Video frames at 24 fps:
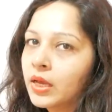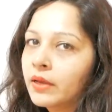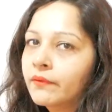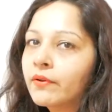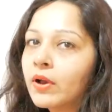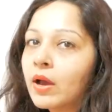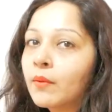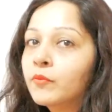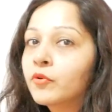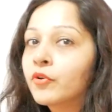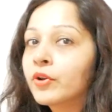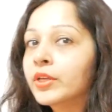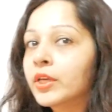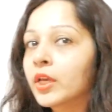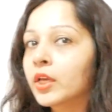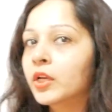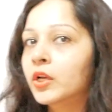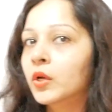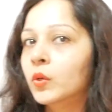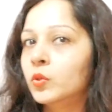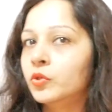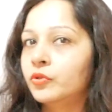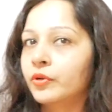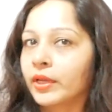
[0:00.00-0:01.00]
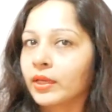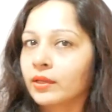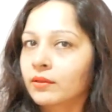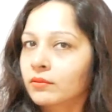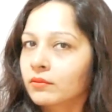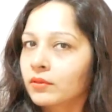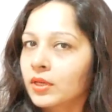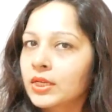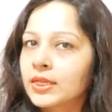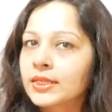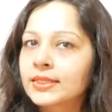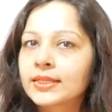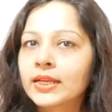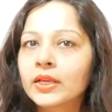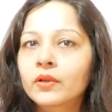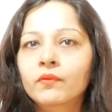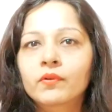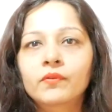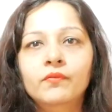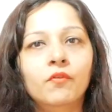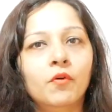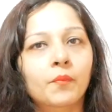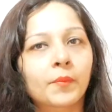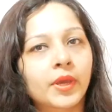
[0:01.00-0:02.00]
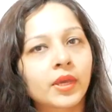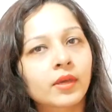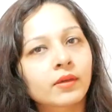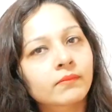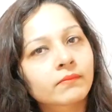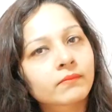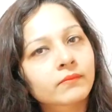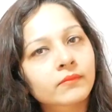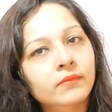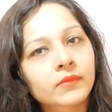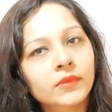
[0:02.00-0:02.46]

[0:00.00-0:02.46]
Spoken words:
If I'm drinking cold drink, it is liquid for me,